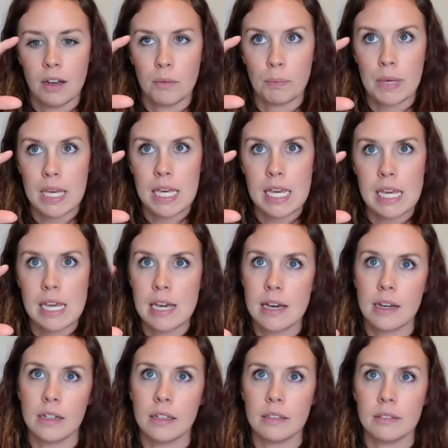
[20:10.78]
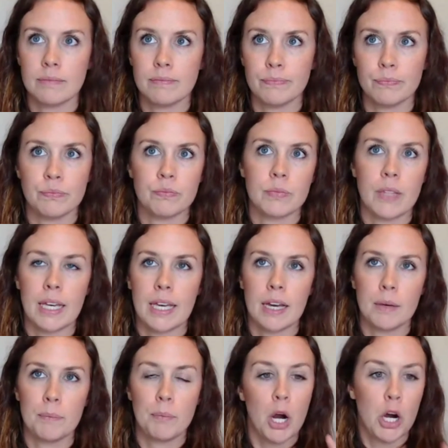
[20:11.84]
be like
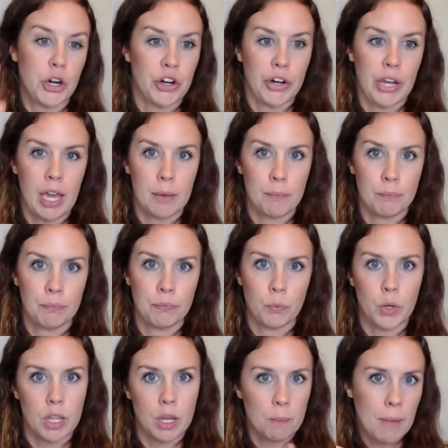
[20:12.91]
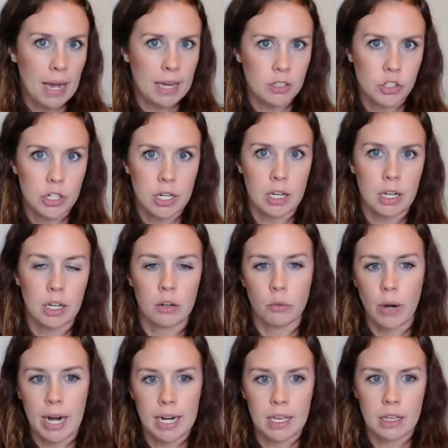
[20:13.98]
a partner game where they're matching and
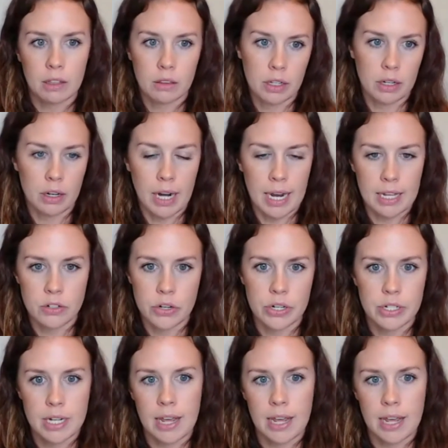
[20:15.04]
writing their answers.